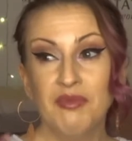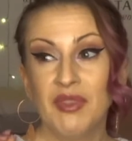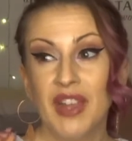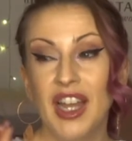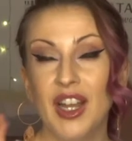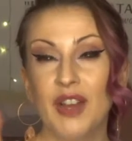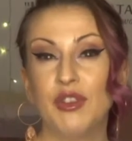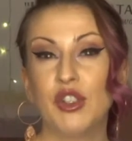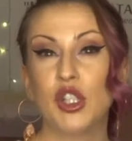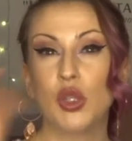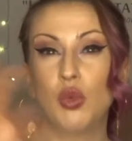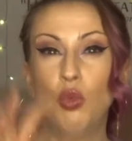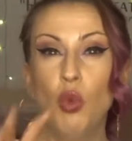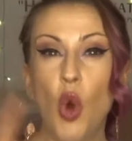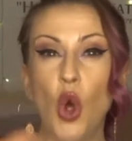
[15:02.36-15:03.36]
I have
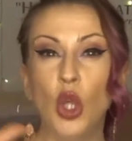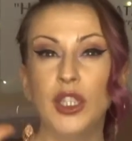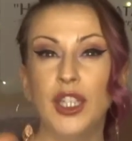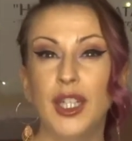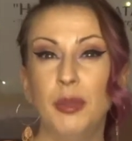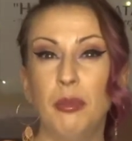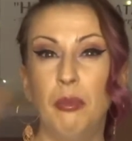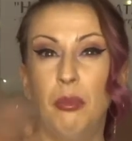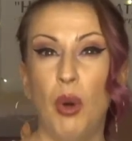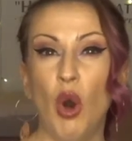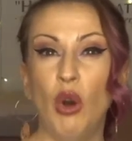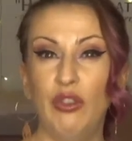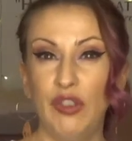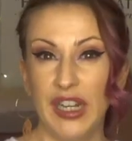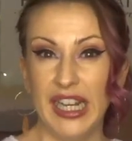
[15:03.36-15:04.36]
swollen,
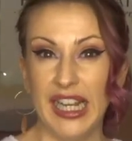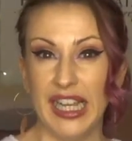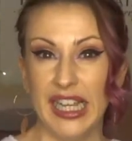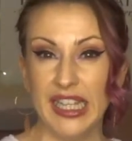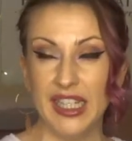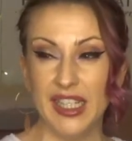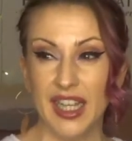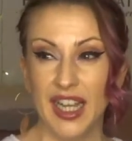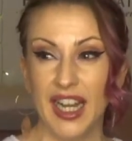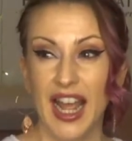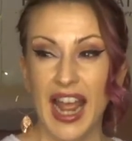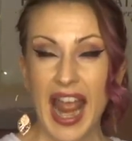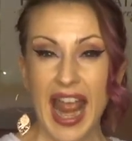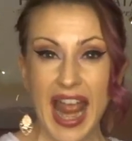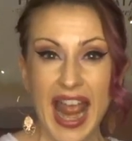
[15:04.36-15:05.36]
puffy knees and
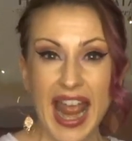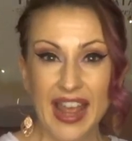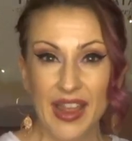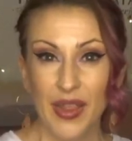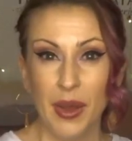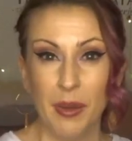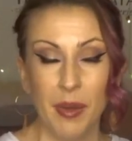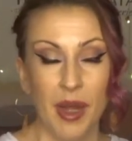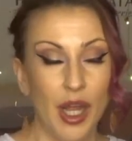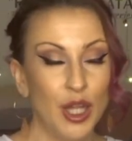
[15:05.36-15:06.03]
I hate them.